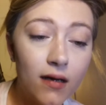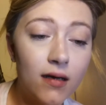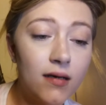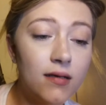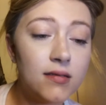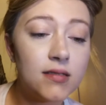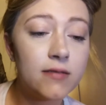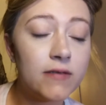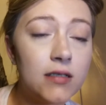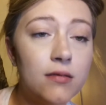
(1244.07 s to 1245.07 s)
because
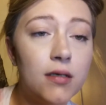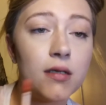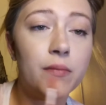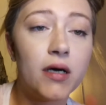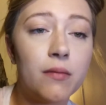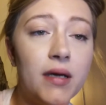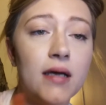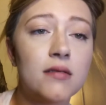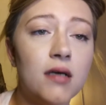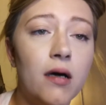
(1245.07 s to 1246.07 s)
if I do it on the bottom
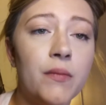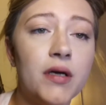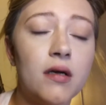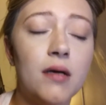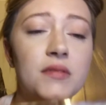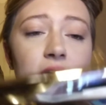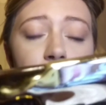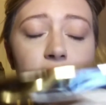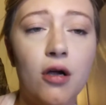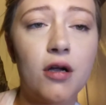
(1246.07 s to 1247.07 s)
and top, it comes out
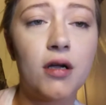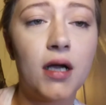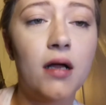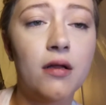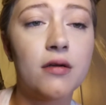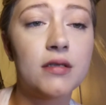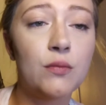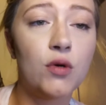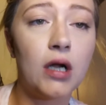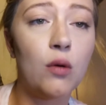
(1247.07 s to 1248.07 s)
a darker color than
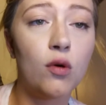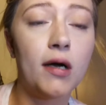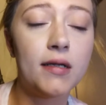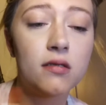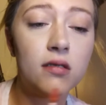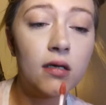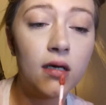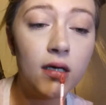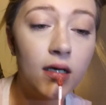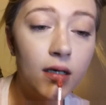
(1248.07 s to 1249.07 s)
what I want.
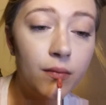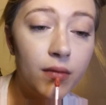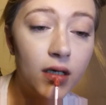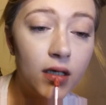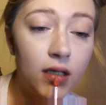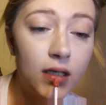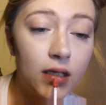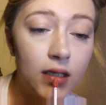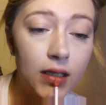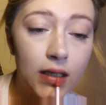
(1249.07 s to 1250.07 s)
But
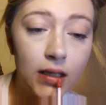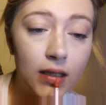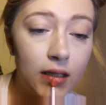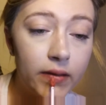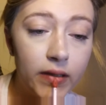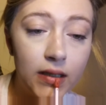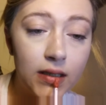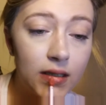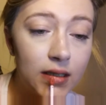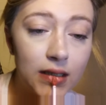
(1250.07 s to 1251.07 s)
if you
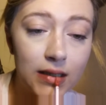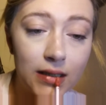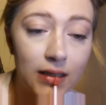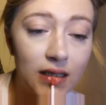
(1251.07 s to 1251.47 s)
just...